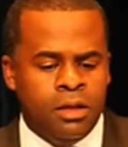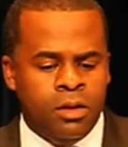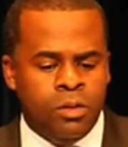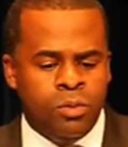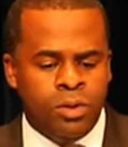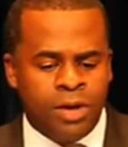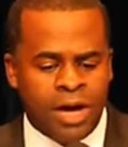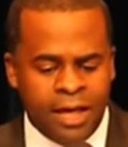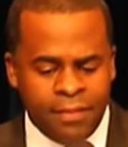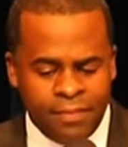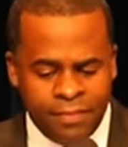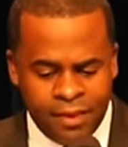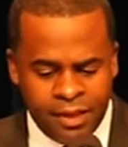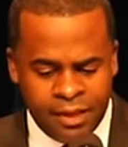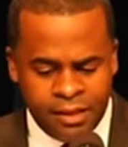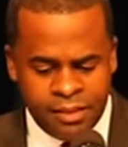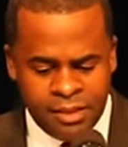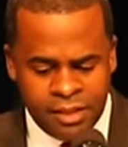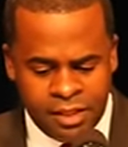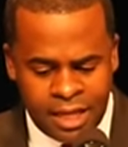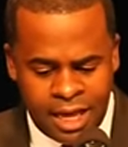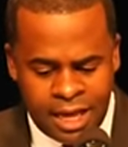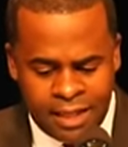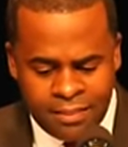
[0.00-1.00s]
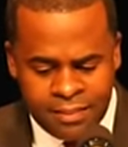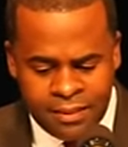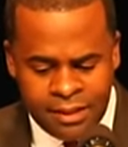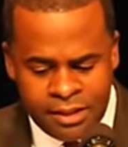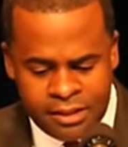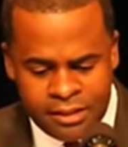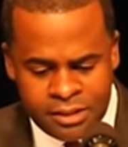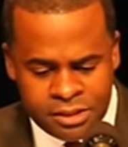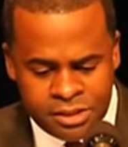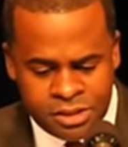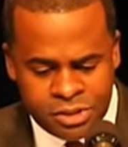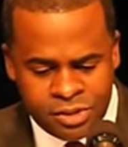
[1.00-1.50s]
Well, I think
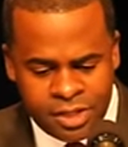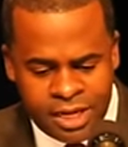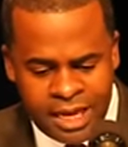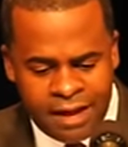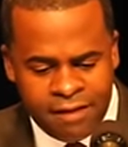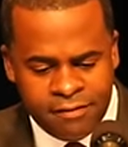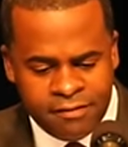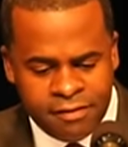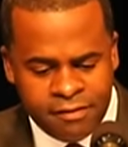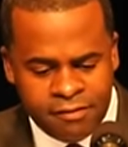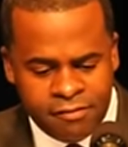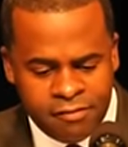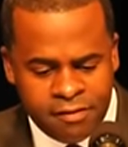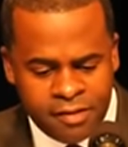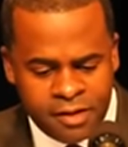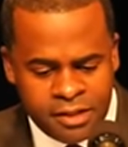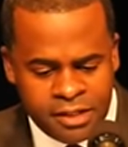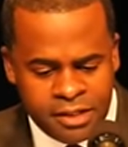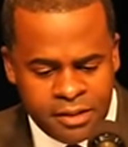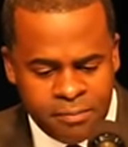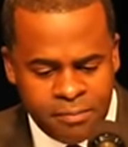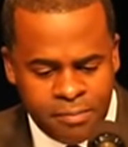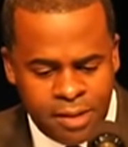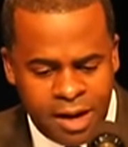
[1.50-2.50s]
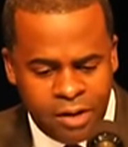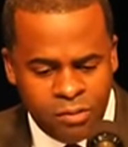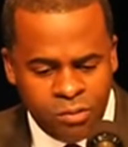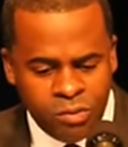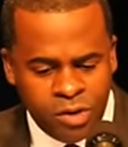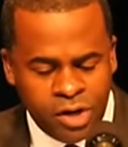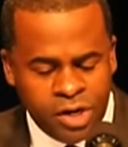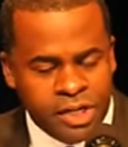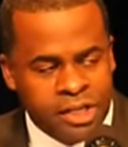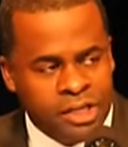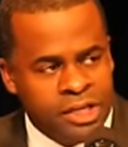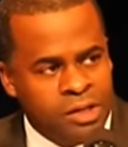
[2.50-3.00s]
that you have to fund it by
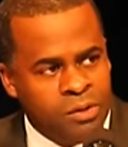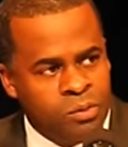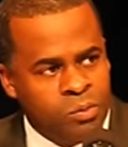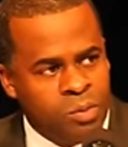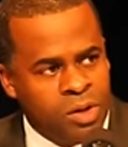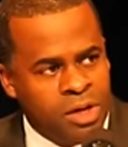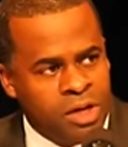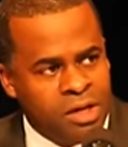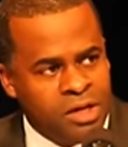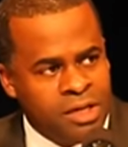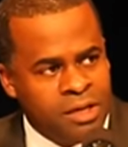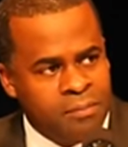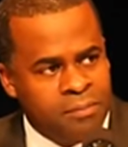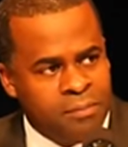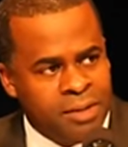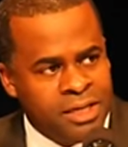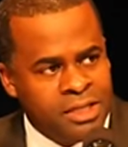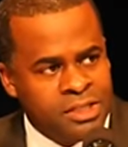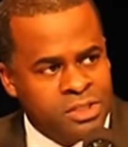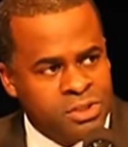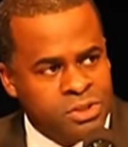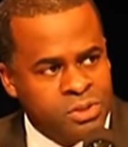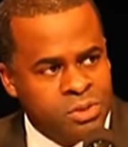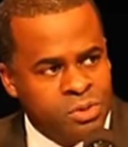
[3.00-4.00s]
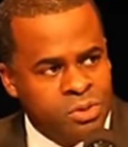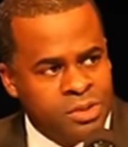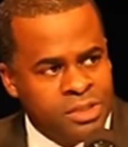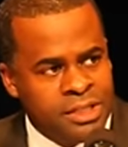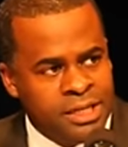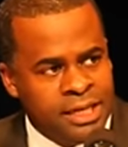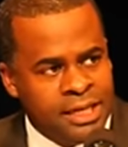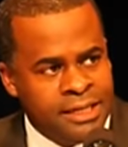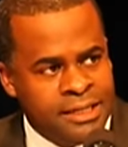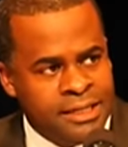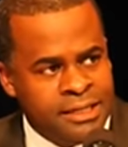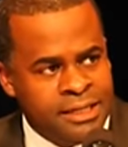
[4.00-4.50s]
running it well and make sure
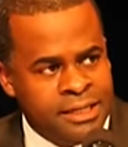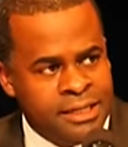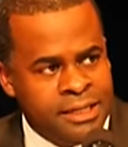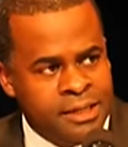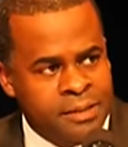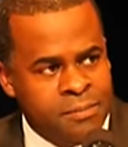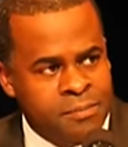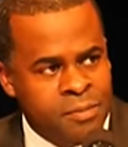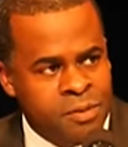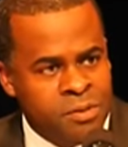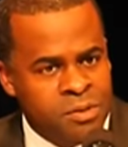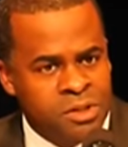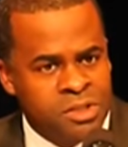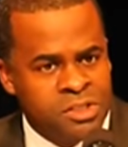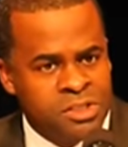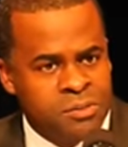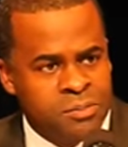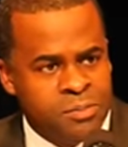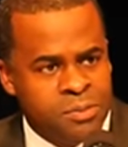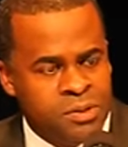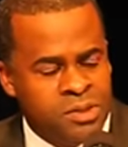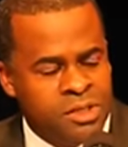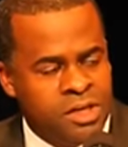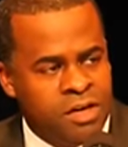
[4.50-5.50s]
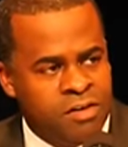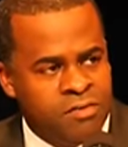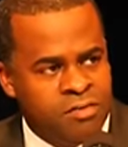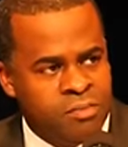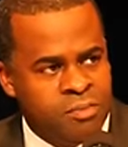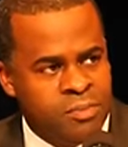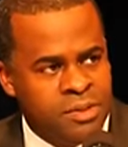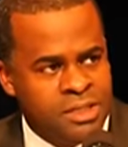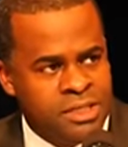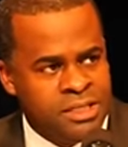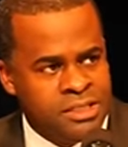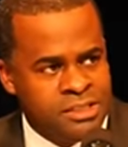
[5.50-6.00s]
that the municipal
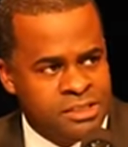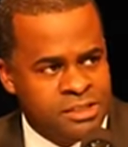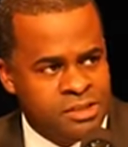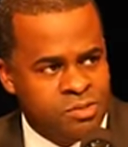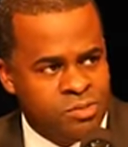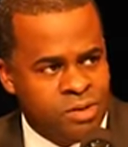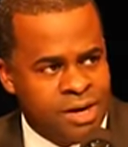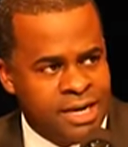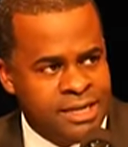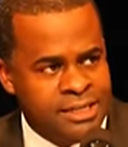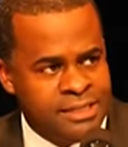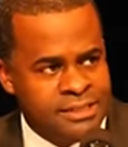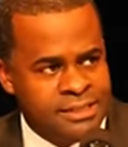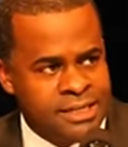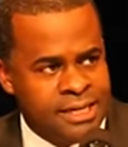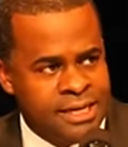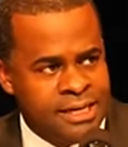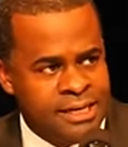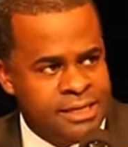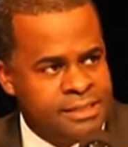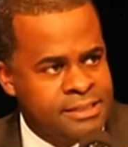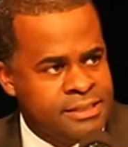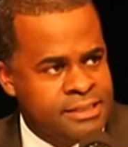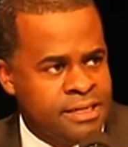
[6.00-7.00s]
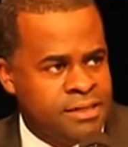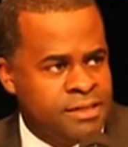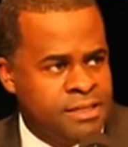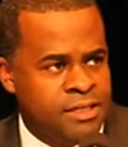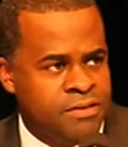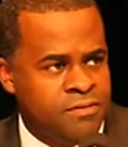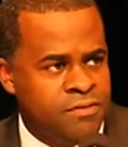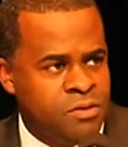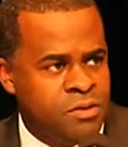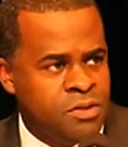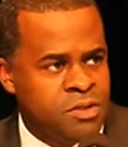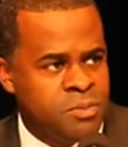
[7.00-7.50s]
government is the right size. I'll
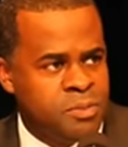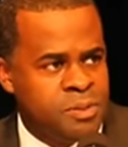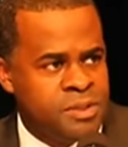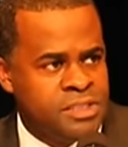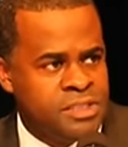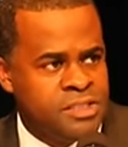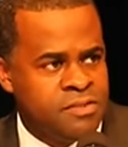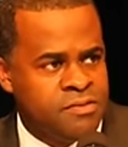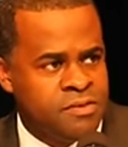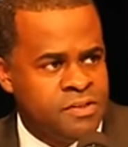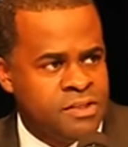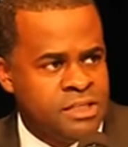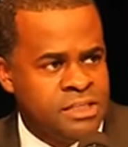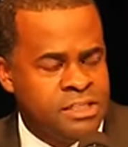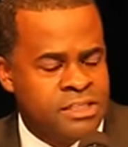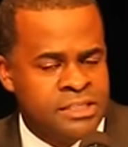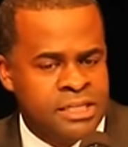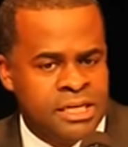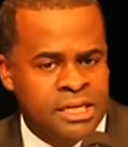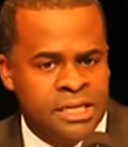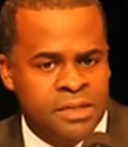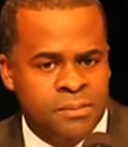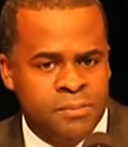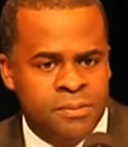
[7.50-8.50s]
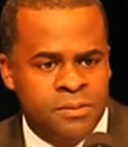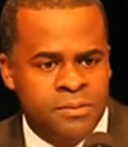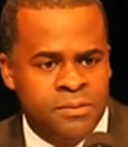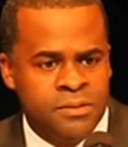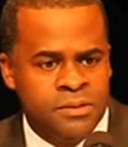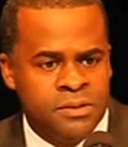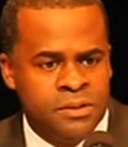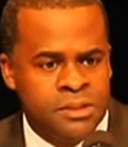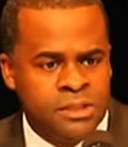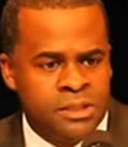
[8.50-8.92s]
give you a specific example.